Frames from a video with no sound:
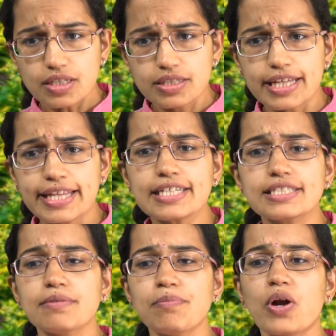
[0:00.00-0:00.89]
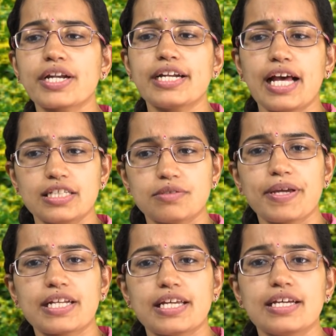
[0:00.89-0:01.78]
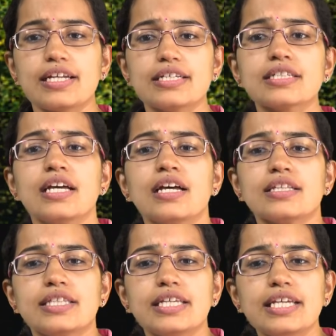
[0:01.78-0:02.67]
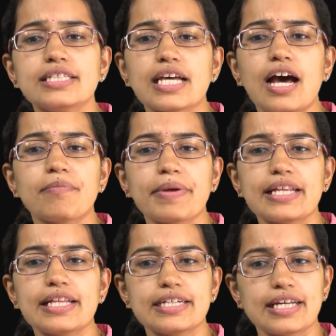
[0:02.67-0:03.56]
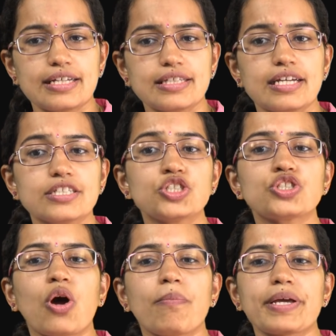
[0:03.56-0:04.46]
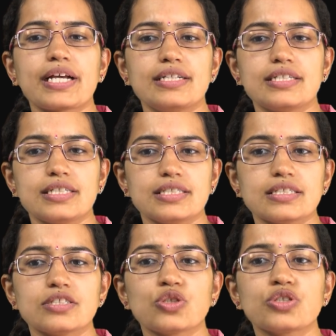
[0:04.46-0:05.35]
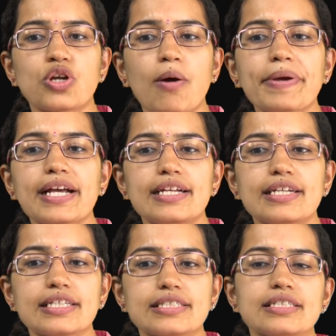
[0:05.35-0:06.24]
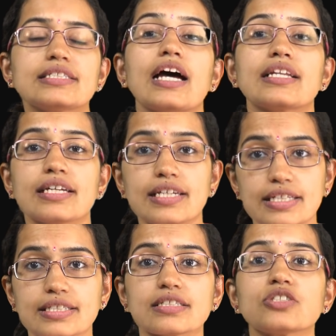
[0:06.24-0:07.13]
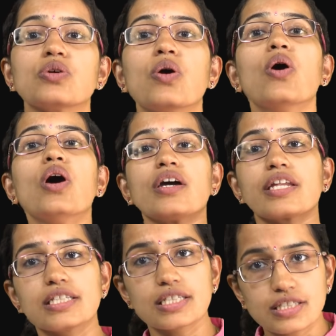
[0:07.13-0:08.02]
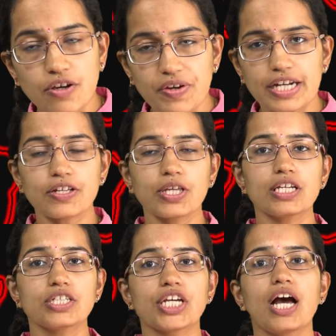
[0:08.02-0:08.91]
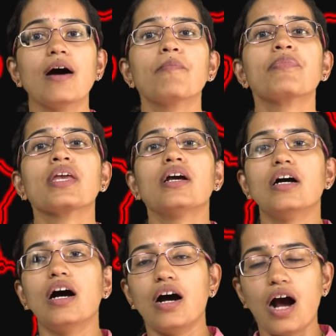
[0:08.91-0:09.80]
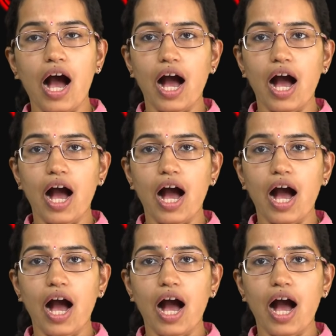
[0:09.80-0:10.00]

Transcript: The next important aspect here is these are mainly done in tropical regions. So tropical regions are the regions, so regions of Indonesia uh,